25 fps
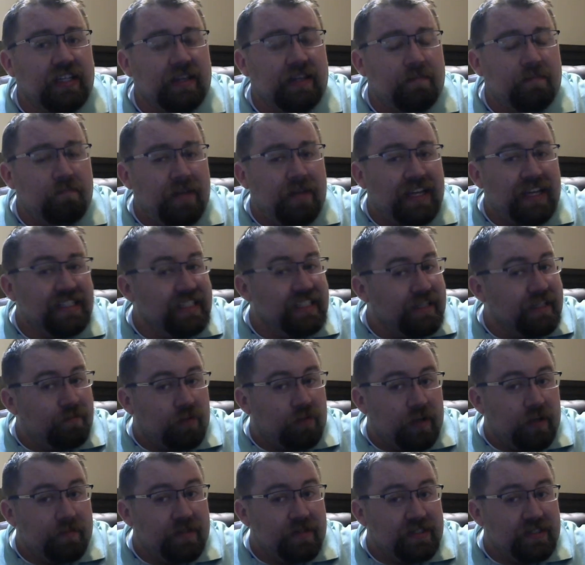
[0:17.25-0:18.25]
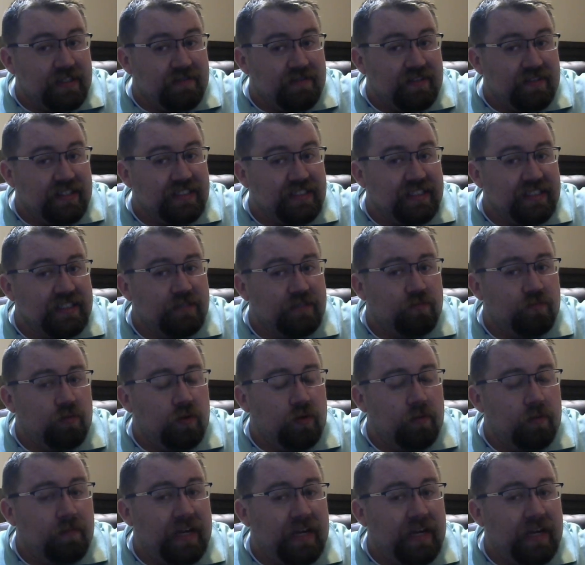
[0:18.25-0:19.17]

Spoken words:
the basic premise of this is we're